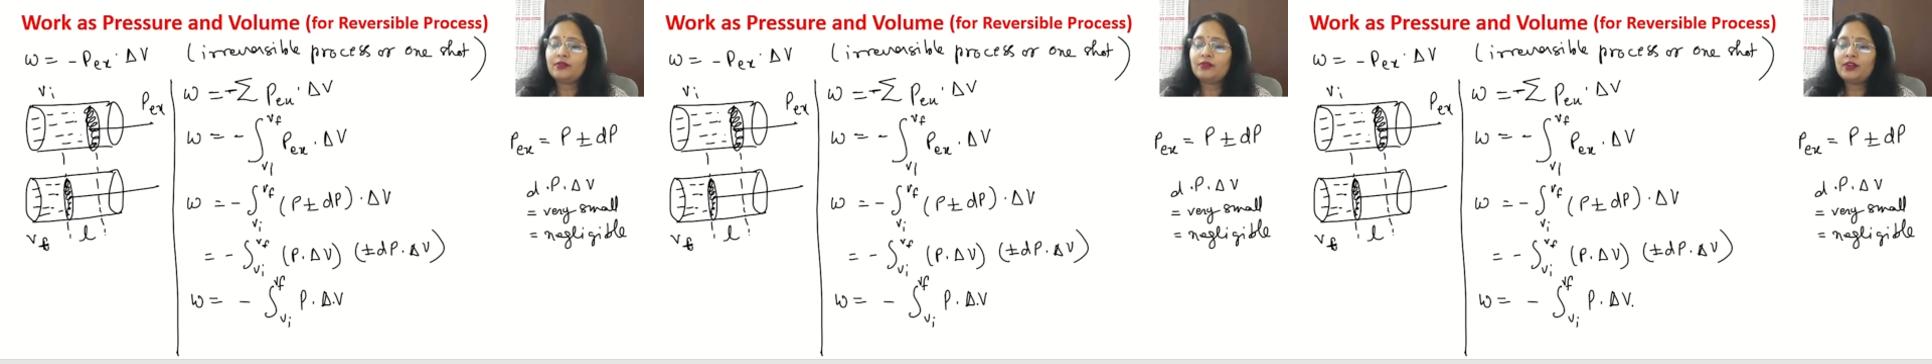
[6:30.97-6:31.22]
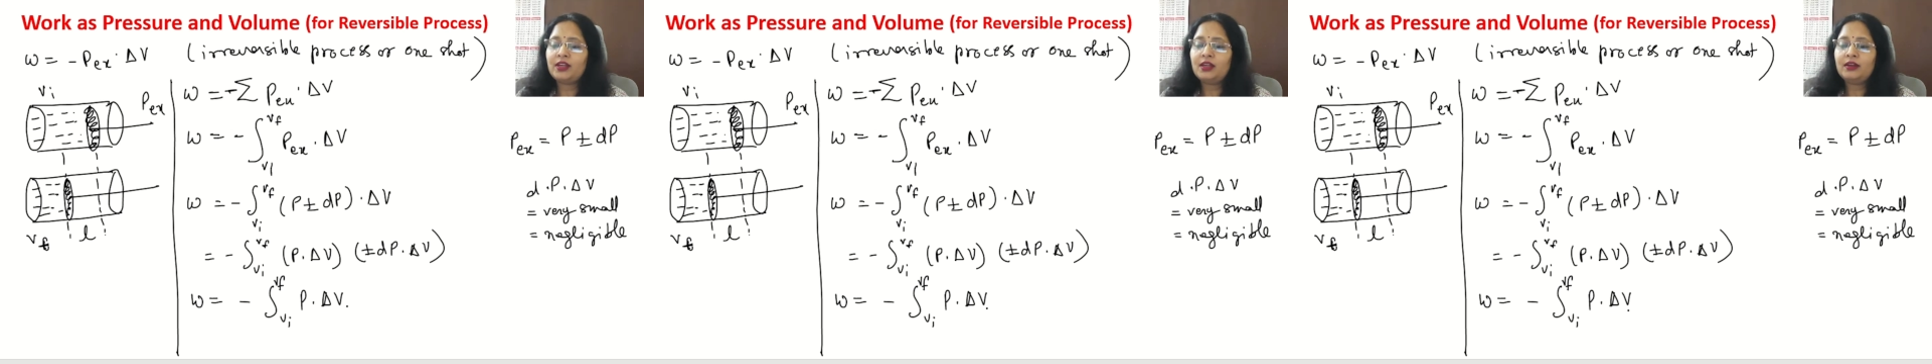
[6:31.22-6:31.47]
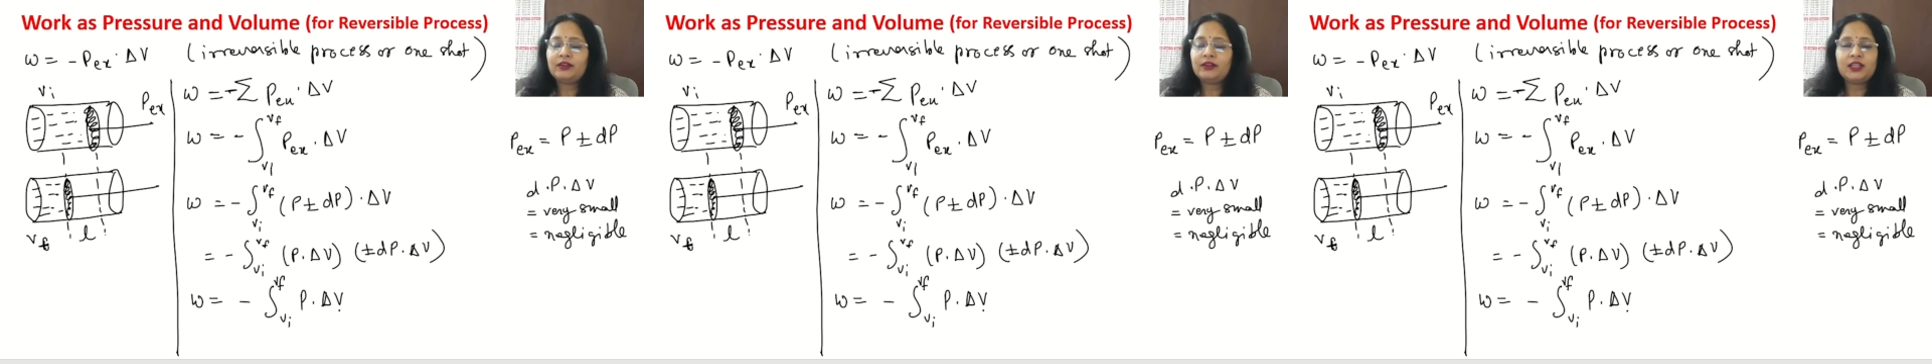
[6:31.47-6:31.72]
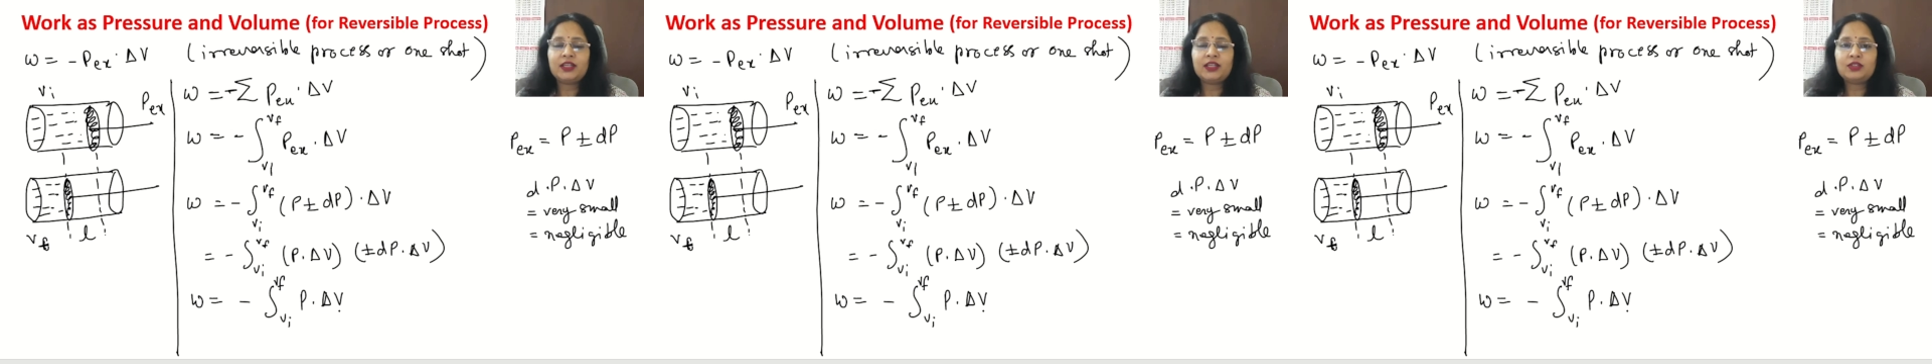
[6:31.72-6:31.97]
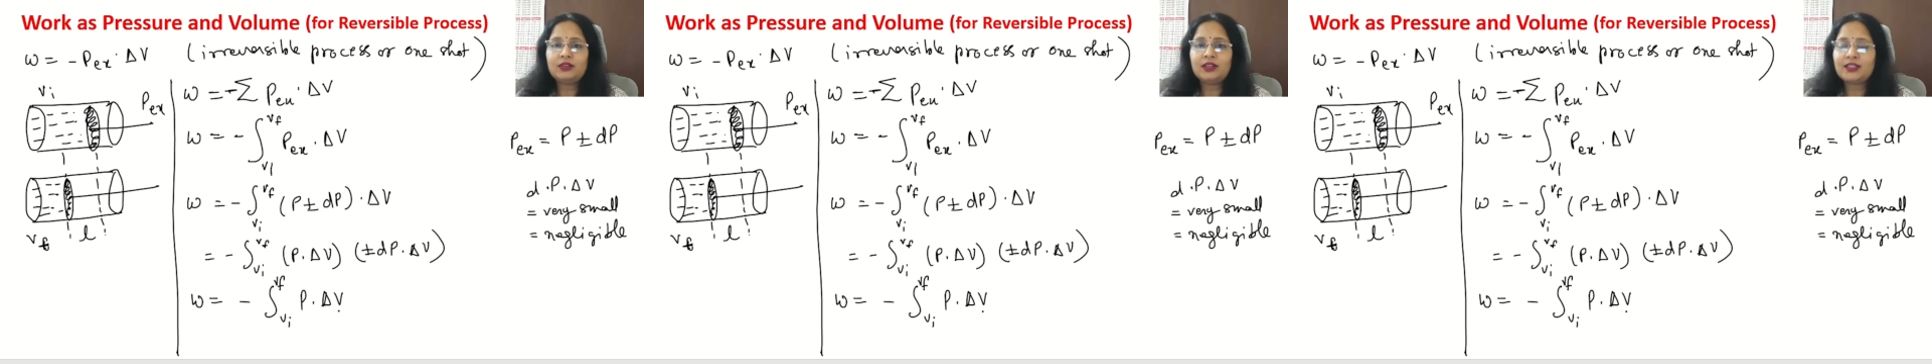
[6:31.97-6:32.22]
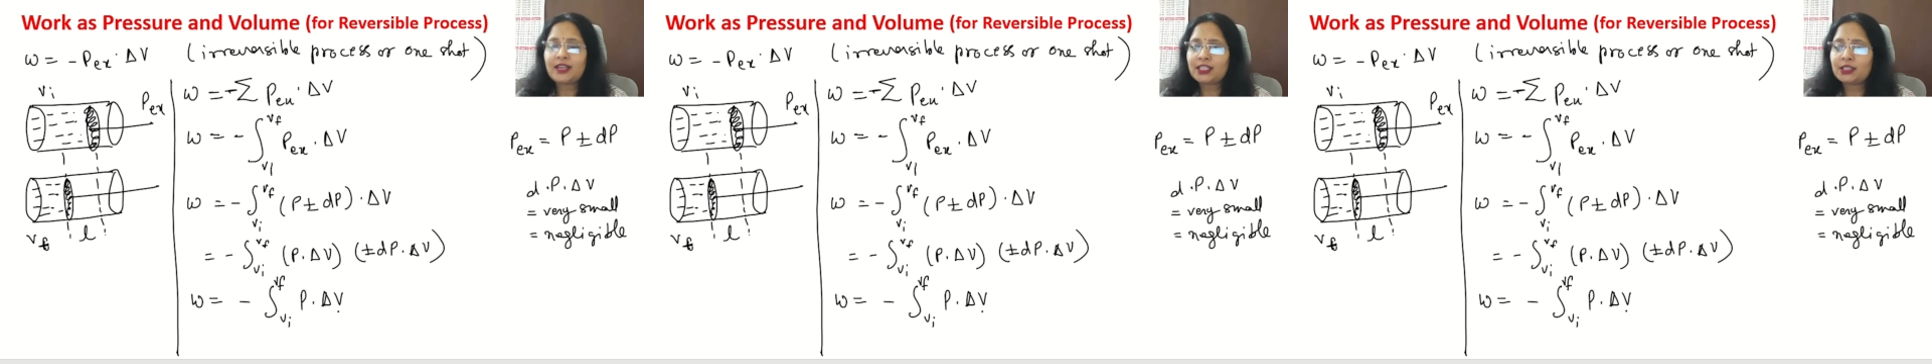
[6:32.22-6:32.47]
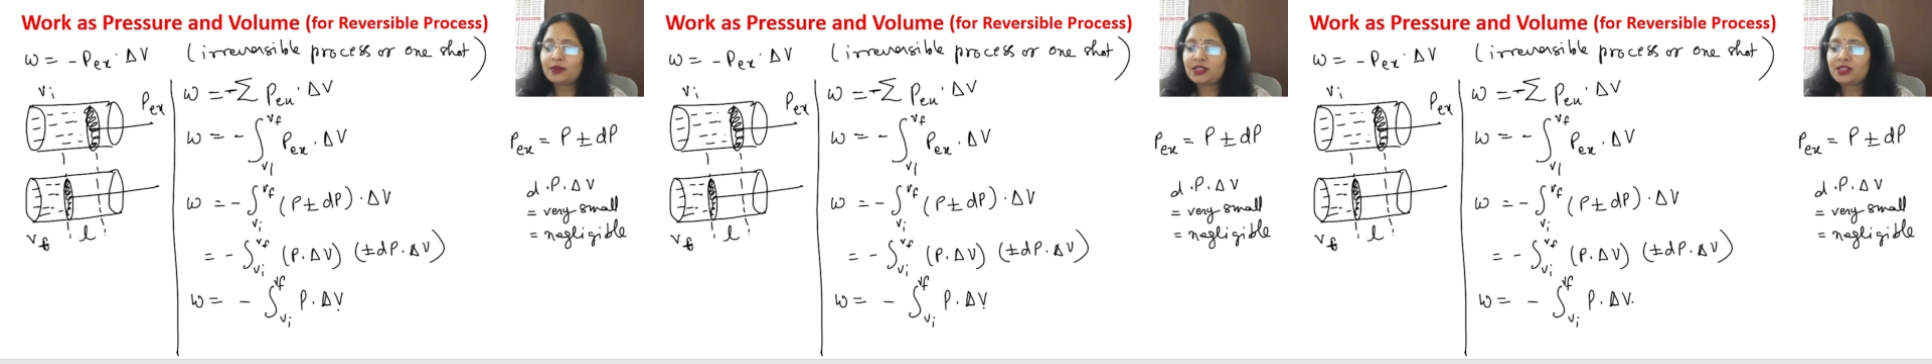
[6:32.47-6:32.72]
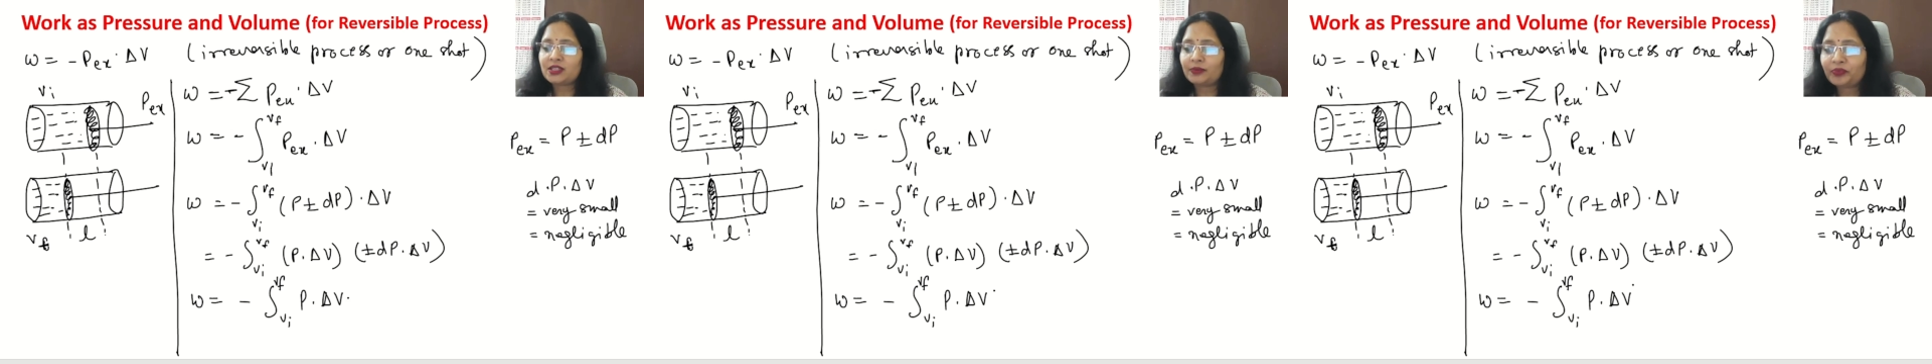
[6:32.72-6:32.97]
We reach to this
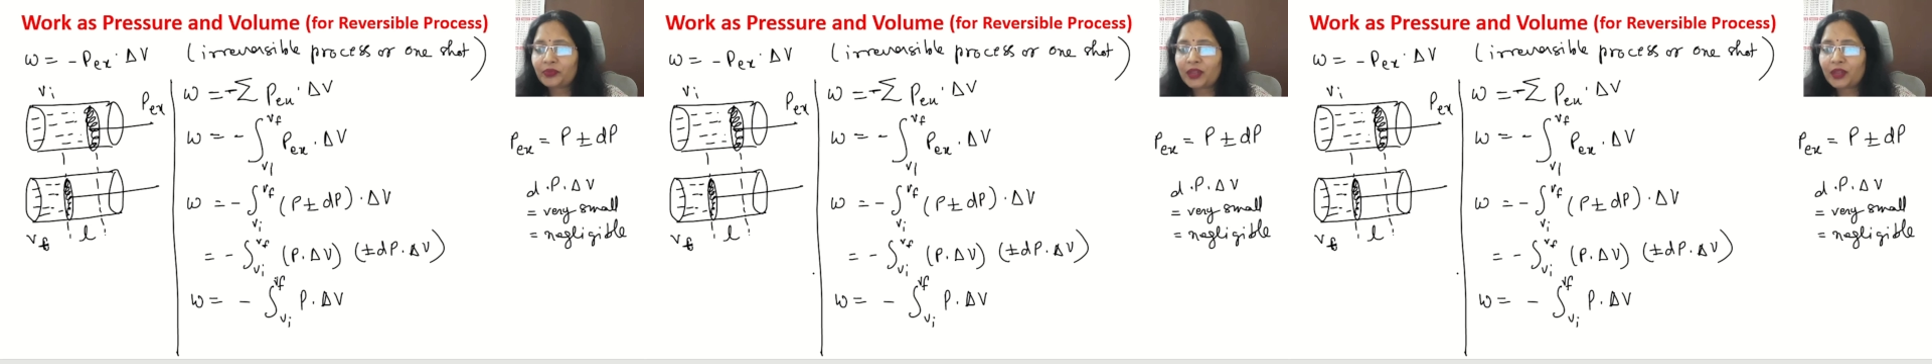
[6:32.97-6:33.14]
expression.